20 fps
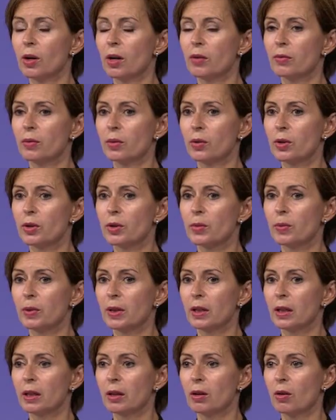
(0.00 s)
Of course, we
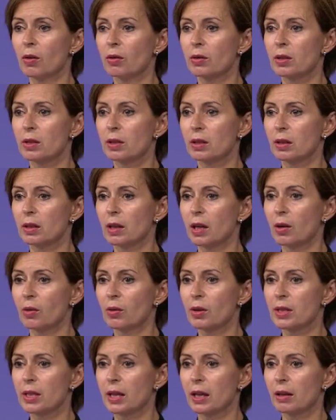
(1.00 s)
cannot uh,
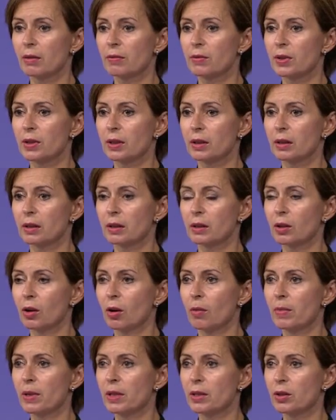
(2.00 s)
ourselves uh,
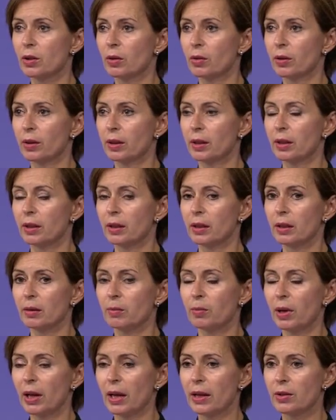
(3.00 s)
comment on the
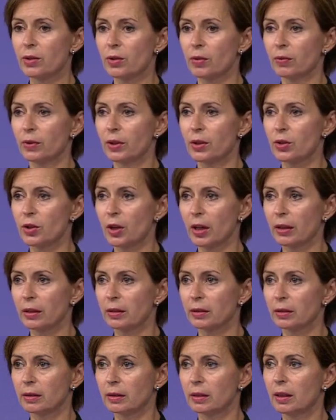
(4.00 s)
plans of the
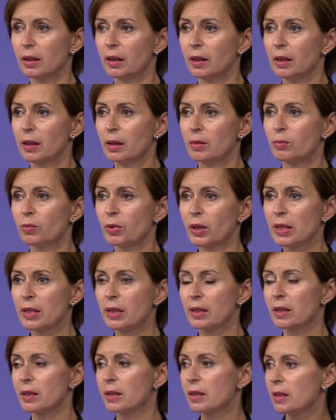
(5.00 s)
Czech uh,
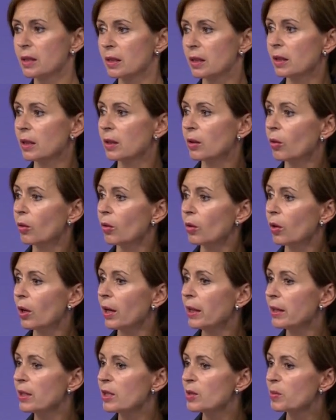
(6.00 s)
presidency or
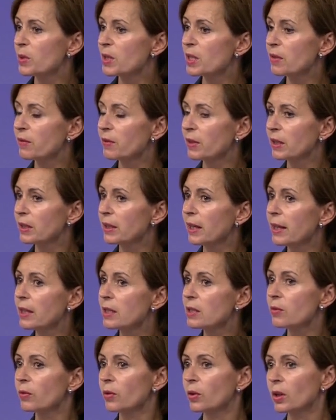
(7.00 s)
any specific
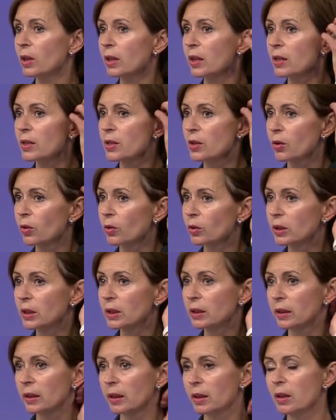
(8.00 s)
date for an
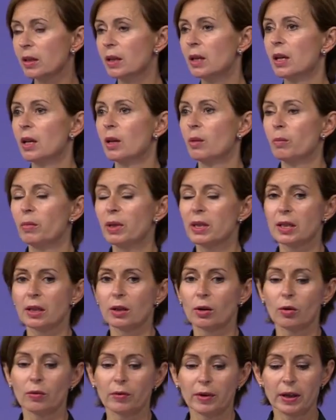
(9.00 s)
extraordinary
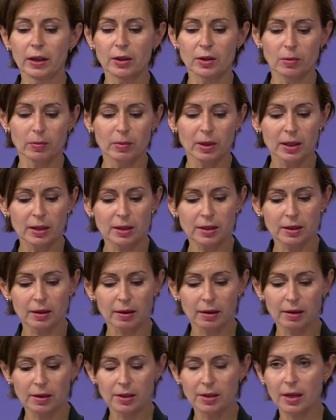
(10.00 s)
meeting of energy
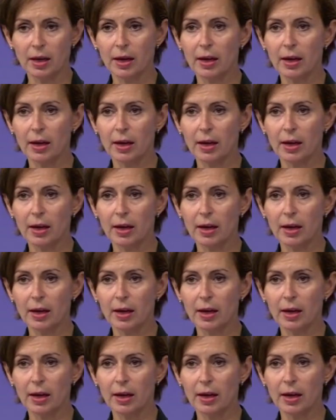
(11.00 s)
ministers.